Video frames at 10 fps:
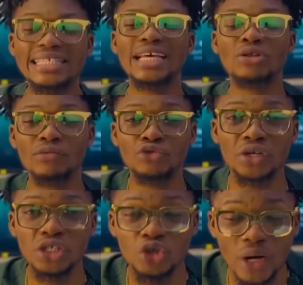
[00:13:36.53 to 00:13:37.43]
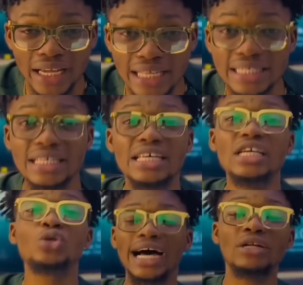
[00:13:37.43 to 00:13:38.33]
set of training you are getting
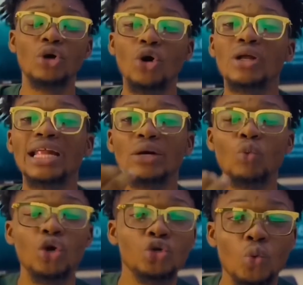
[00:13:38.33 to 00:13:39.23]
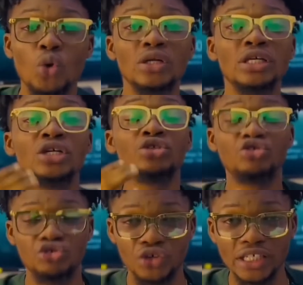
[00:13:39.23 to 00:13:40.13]
is an online one-on-one
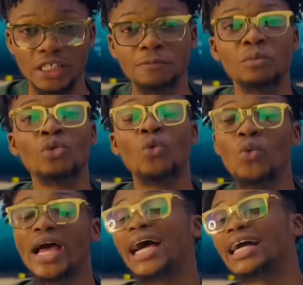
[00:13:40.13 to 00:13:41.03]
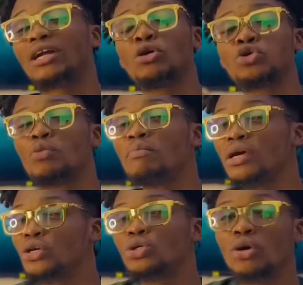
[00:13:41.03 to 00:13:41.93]
training, where I can also
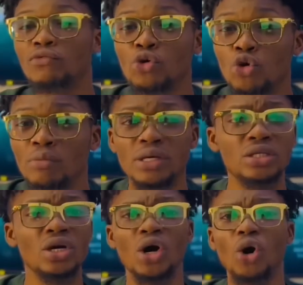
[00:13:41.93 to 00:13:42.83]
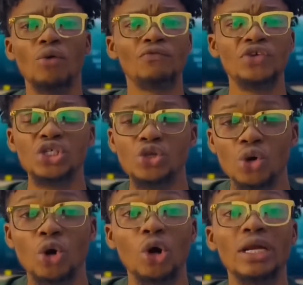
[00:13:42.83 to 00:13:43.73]
make use of Google Meet or video
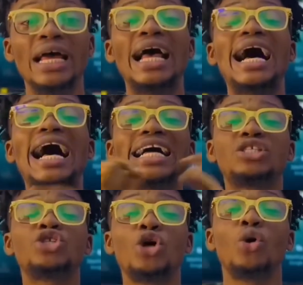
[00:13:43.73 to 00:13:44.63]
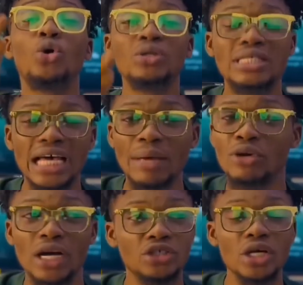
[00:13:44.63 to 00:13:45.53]
call. At your own time,
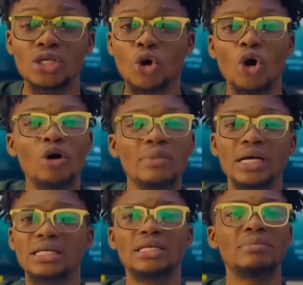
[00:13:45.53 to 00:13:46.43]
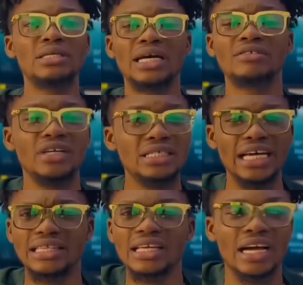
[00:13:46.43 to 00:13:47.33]
you can just call me and say, Mr. Great,
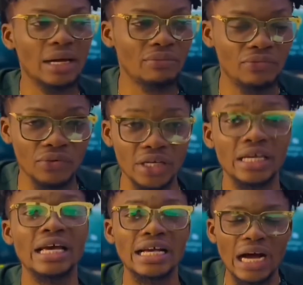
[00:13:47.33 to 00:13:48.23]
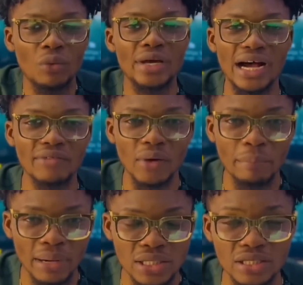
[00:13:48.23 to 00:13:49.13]
I think I am free. Can we have
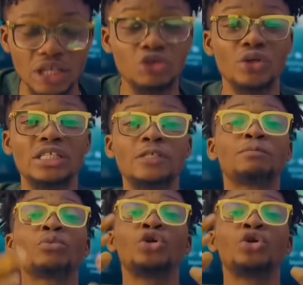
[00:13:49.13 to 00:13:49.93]
our personal training?